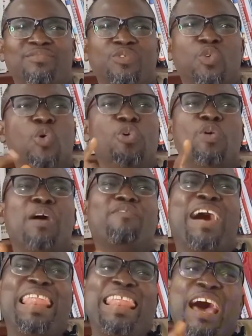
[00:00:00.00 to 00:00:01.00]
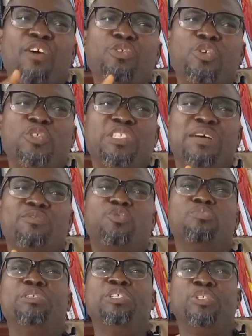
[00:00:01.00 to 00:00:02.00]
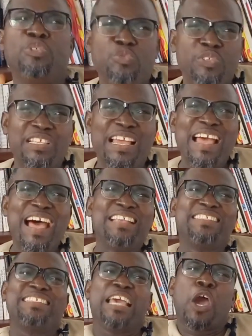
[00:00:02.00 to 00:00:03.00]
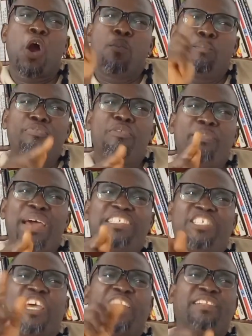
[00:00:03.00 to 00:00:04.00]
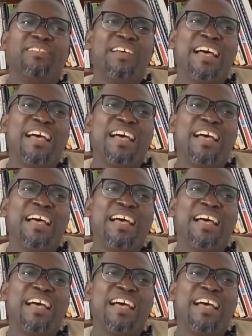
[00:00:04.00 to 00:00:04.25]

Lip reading: Or you have allowed yourself to be used as a compromise channel,